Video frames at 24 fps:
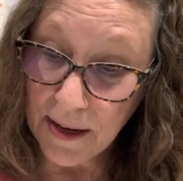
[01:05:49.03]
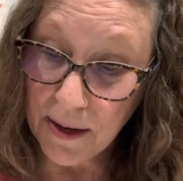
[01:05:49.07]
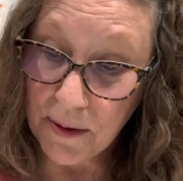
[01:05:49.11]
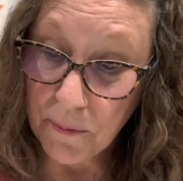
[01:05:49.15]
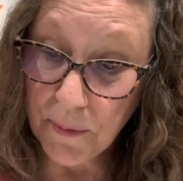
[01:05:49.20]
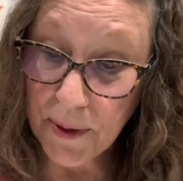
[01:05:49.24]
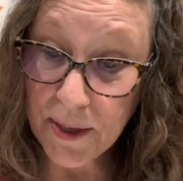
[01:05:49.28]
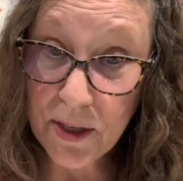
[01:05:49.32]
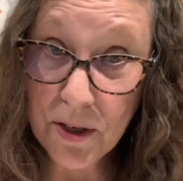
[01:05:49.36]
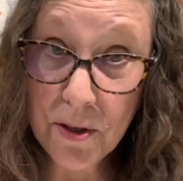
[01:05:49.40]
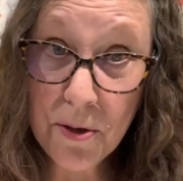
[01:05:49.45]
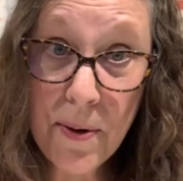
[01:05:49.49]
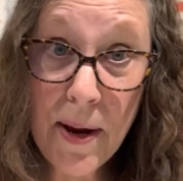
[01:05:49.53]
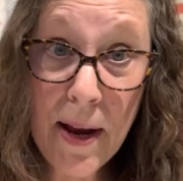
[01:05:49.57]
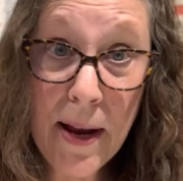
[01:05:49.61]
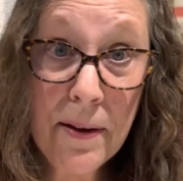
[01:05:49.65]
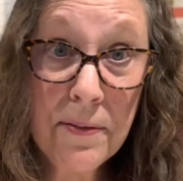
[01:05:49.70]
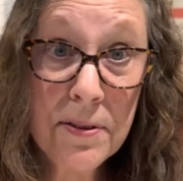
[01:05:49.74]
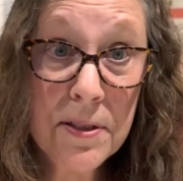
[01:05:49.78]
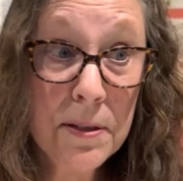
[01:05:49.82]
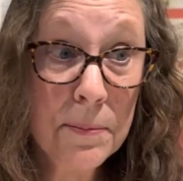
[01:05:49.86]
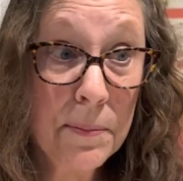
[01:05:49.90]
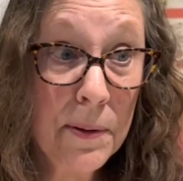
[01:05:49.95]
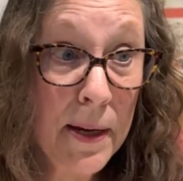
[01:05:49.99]
We do
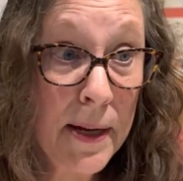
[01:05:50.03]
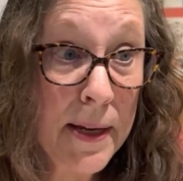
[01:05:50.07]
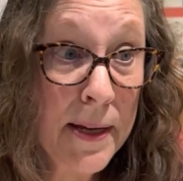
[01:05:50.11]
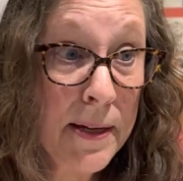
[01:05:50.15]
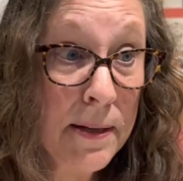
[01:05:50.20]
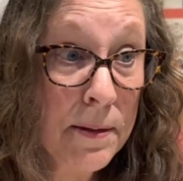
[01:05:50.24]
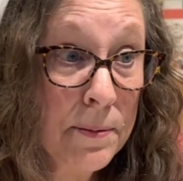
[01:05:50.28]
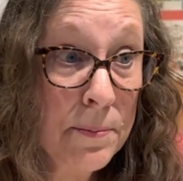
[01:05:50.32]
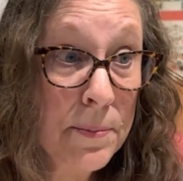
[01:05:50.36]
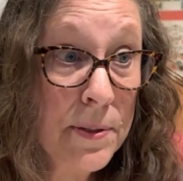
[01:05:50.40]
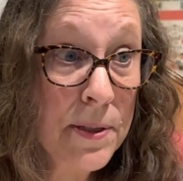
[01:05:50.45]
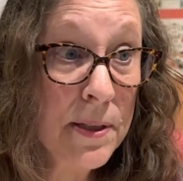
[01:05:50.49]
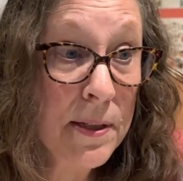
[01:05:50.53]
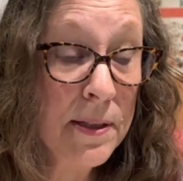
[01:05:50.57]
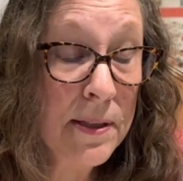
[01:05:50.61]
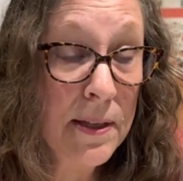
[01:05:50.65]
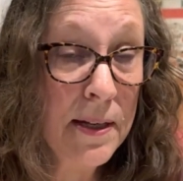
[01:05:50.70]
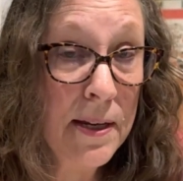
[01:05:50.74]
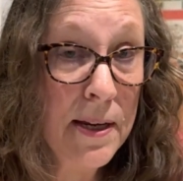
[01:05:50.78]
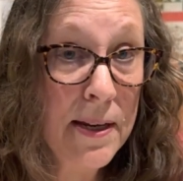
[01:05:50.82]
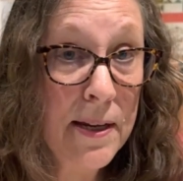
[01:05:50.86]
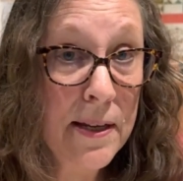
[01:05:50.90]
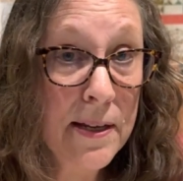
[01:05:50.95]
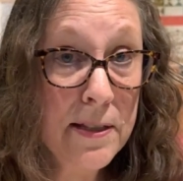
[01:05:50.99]
have some items
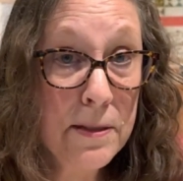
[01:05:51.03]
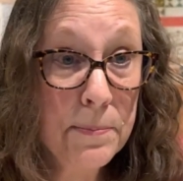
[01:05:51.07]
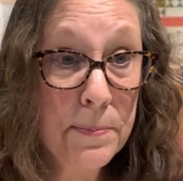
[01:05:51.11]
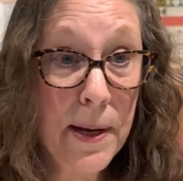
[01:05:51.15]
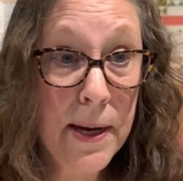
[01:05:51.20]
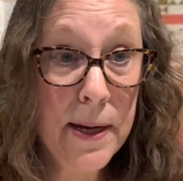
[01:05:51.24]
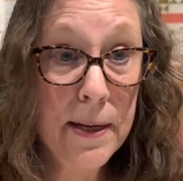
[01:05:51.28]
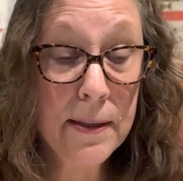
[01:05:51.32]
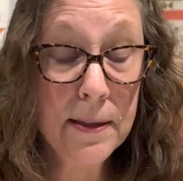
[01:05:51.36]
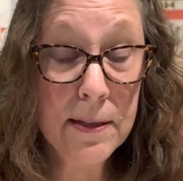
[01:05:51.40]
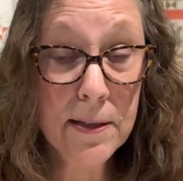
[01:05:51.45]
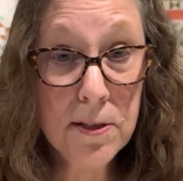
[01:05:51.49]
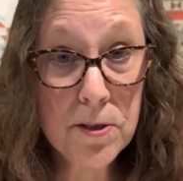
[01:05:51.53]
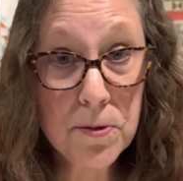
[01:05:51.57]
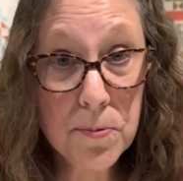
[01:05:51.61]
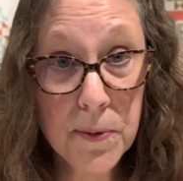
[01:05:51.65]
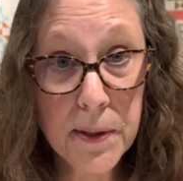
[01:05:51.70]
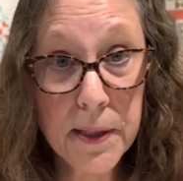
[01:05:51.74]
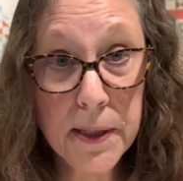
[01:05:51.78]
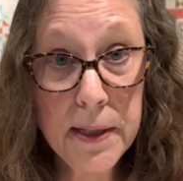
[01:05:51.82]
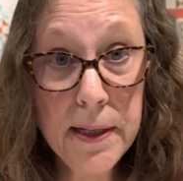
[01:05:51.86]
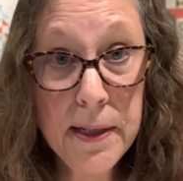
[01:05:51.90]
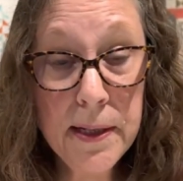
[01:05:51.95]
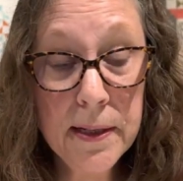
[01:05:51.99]
that he has made this
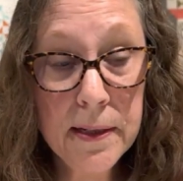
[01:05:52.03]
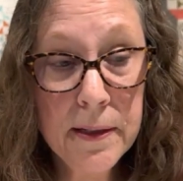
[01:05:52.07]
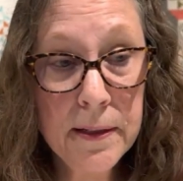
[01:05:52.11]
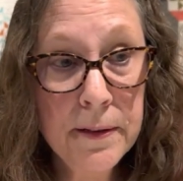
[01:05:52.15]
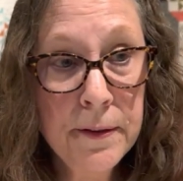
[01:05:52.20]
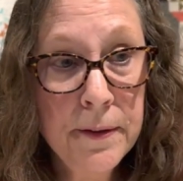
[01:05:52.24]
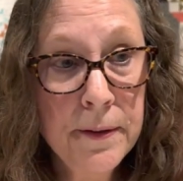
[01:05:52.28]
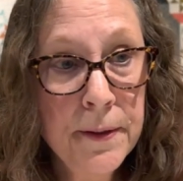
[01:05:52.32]
week,